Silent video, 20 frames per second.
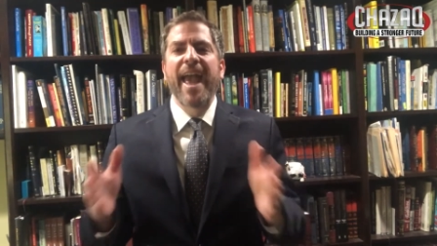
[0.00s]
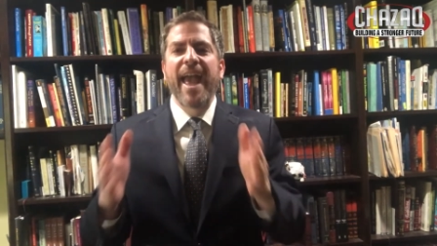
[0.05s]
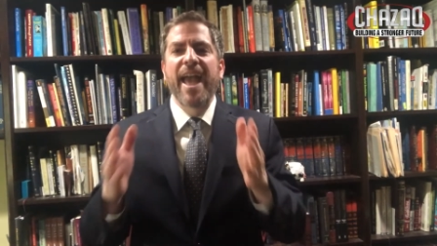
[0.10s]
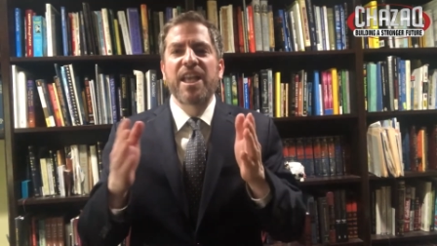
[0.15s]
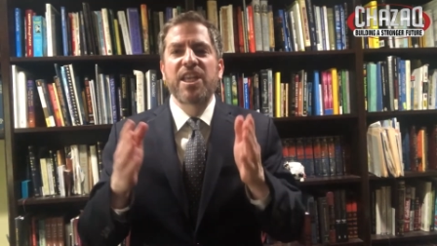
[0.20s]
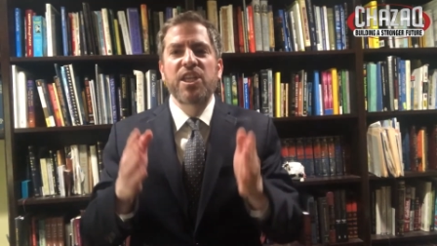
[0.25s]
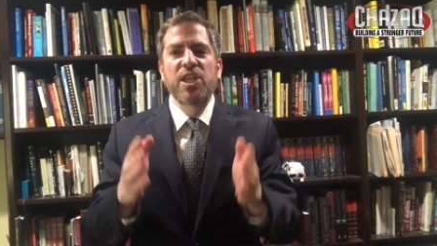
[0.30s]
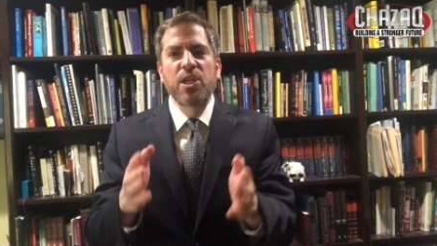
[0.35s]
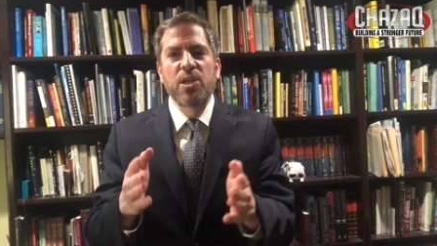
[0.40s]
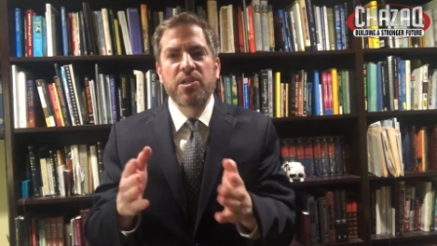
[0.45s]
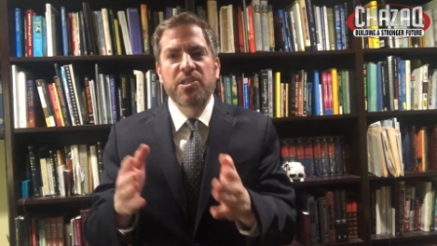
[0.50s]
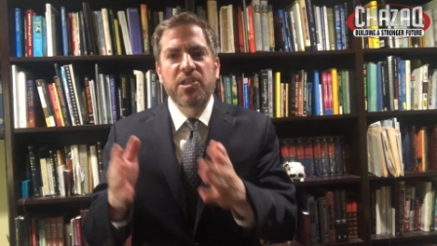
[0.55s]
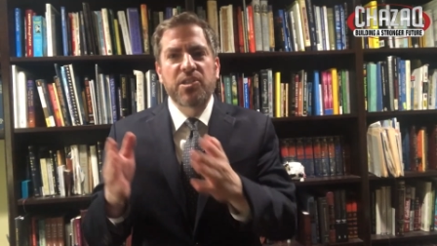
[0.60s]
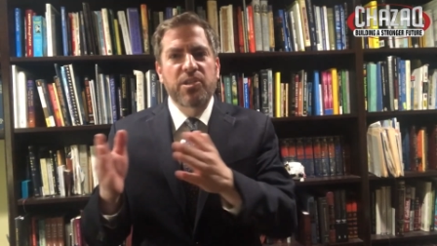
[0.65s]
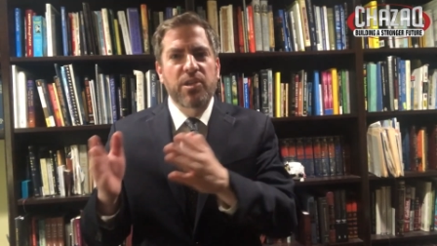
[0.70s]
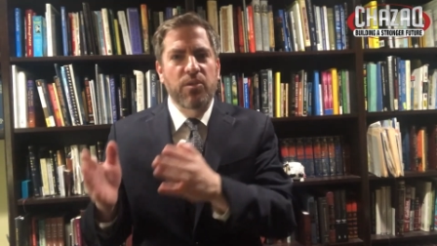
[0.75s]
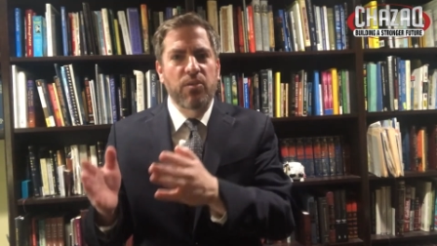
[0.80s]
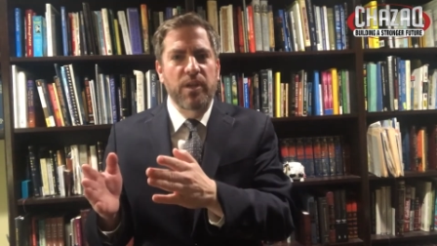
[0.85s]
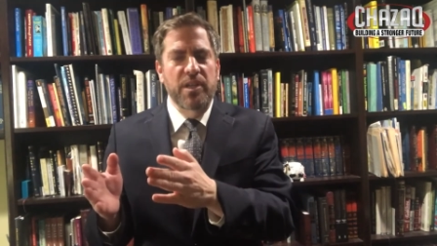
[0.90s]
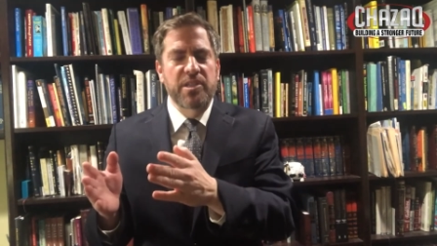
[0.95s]
and
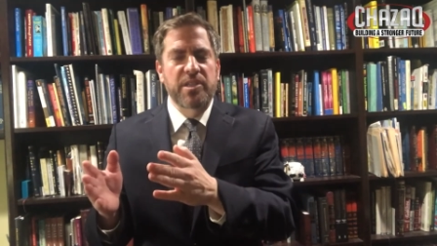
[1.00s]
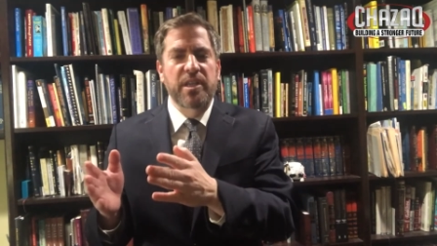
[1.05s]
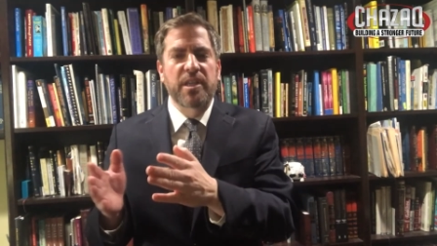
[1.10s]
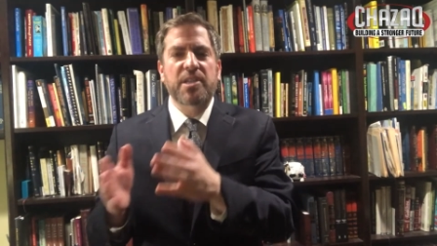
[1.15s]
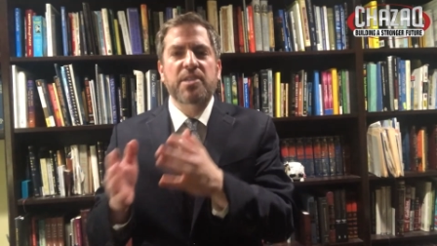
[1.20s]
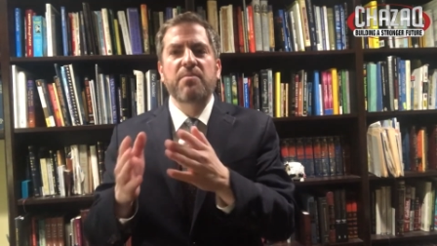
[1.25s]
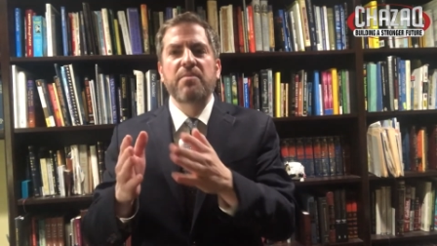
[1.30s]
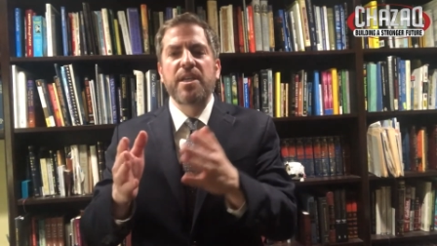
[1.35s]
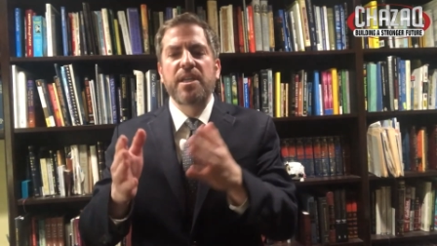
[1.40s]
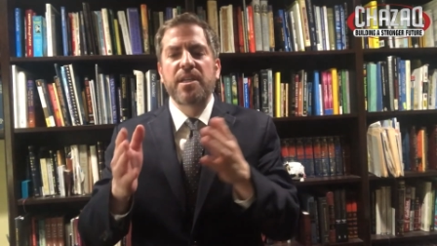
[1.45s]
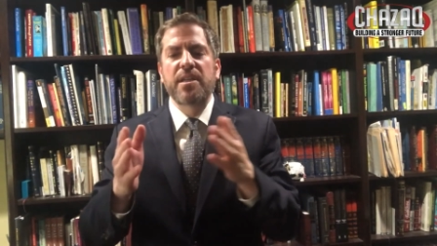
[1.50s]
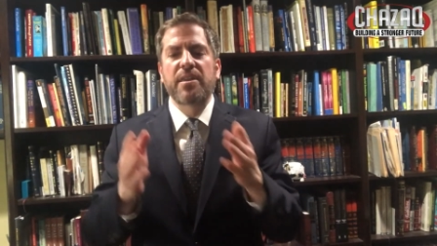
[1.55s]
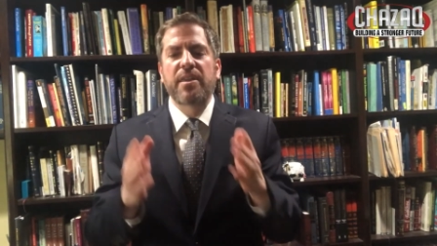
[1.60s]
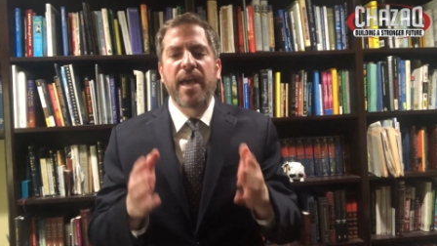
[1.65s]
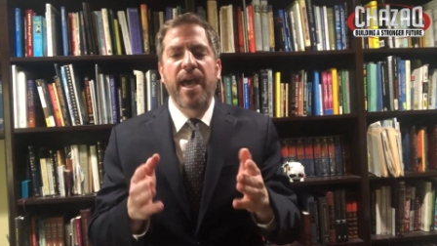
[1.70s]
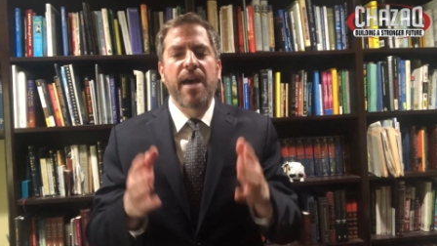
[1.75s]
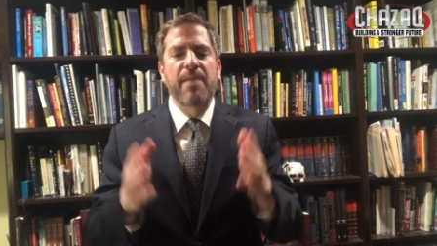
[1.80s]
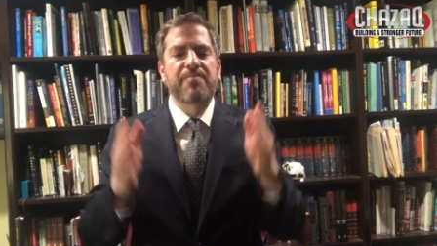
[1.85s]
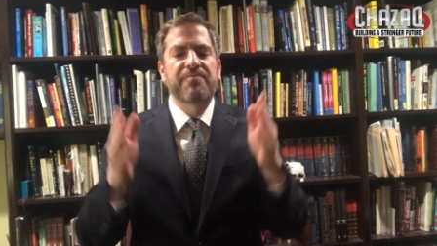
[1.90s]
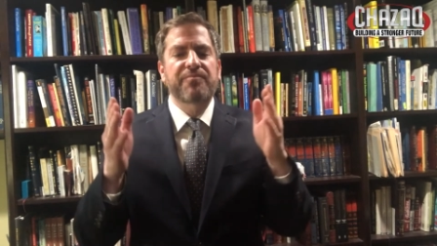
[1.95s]
uses heuristics, meaning
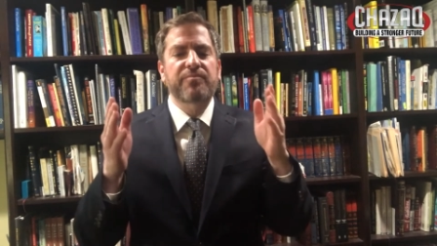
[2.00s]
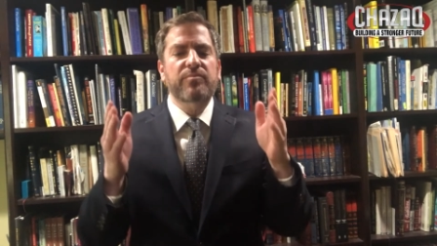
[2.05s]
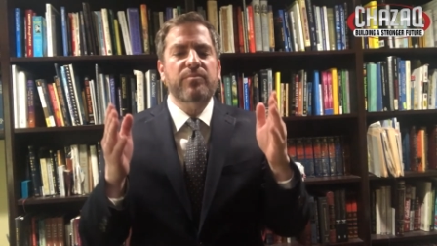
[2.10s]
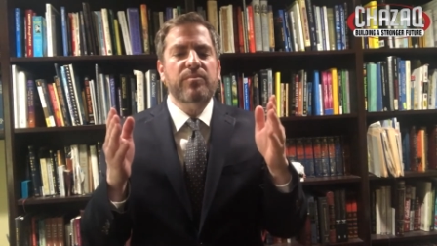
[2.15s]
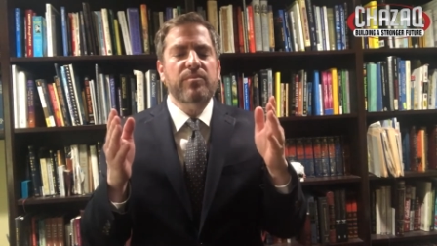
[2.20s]
that